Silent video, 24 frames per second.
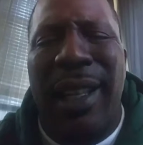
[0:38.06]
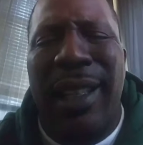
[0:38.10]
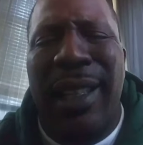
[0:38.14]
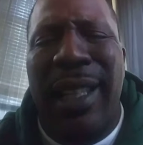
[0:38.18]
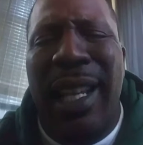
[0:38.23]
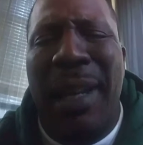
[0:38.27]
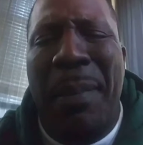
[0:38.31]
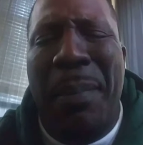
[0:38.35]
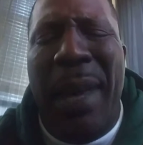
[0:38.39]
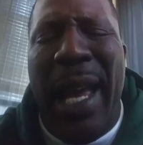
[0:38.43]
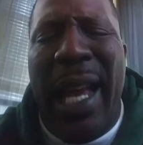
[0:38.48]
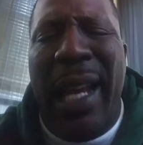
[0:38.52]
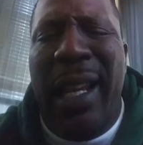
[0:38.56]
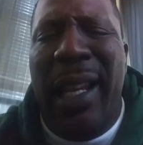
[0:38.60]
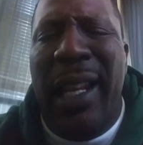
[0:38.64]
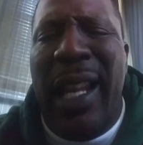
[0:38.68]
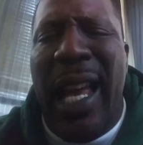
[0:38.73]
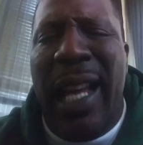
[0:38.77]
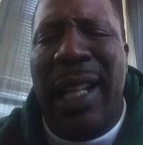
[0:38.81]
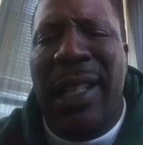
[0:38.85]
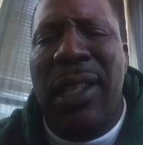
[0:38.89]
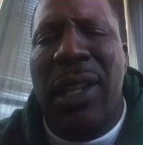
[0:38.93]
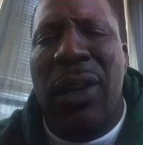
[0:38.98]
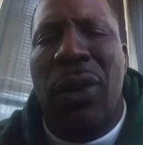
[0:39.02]
think back in
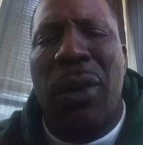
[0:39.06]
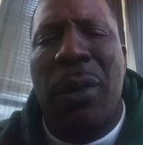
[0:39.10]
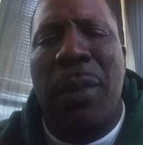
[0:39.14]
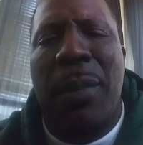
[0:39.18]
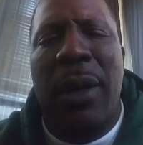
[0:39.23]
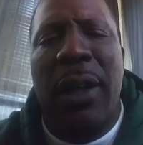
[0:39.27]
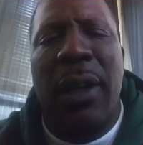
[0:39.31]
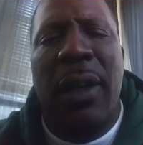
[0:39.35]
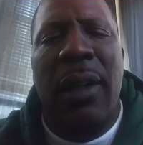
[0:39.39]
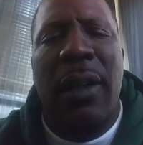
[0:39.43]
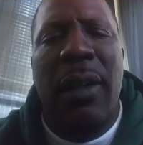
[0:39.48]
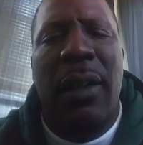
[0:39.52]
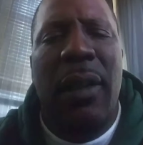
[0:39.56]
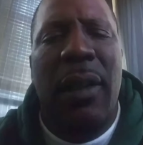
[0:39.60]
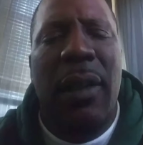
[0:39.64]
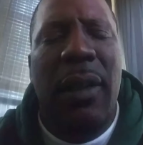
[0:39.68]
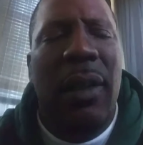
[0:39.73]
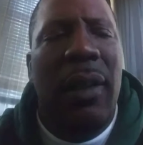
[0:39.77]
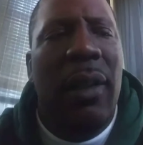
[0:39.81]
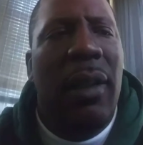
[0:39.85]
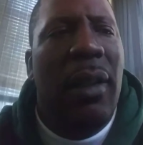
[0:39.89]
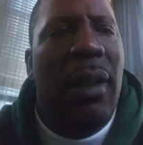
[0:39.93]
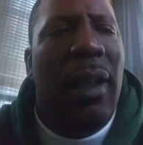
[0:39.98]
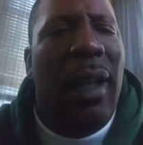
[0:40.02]
October,
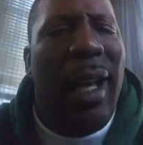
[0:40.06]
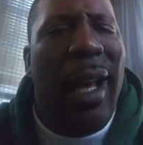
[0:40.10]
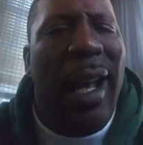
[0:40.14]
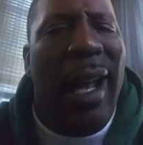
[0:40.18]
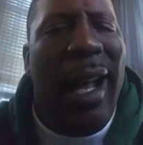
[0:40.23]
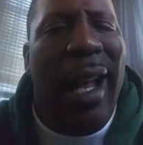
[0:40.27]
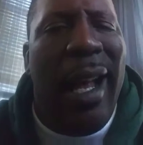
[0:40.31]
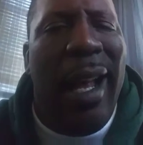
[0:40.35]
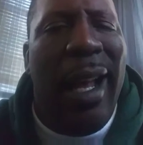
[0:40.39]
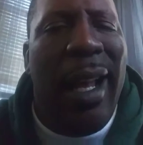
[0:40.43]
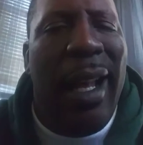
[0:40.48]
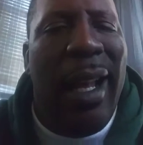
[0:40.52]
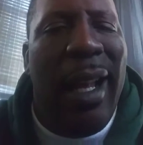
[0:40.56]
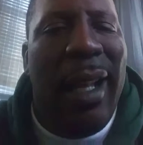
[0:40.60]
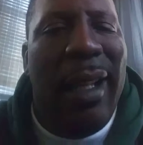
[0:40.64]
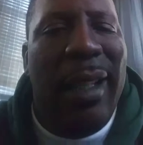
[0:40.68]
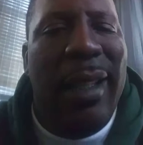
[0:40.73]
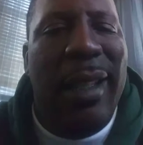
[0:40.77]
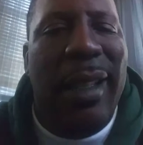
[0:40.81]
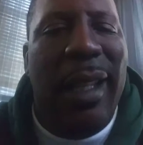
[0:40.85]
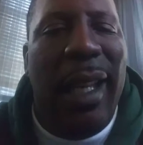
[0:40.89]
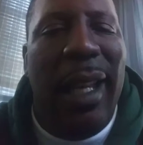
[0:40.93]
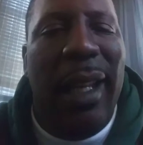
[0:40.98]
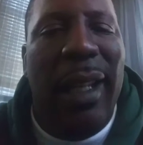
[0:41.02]
I
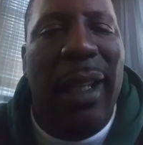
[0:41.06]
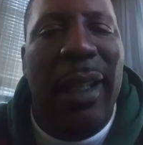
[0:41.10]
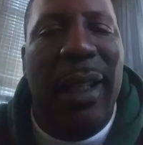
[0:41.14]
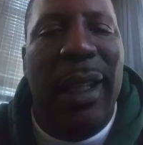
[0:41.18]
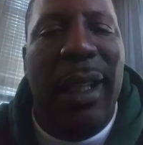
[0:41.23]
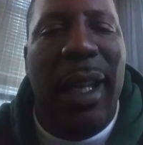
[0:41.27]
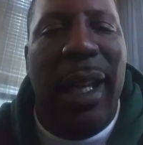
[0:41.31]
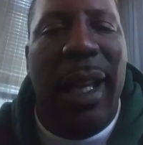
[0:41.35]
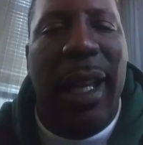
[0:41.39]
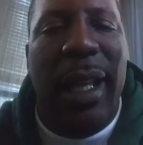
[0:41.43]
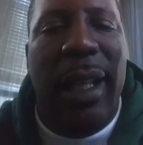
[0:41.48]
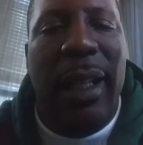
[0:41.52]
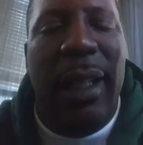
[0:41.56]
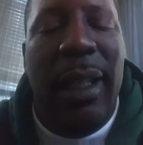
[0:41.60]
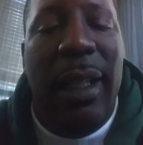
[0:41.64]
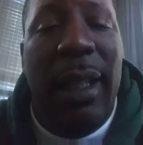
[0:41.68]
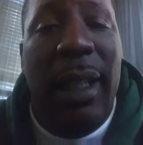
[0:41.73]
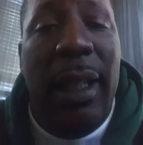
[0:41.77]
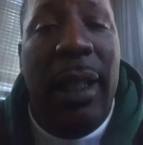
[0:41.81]
stated that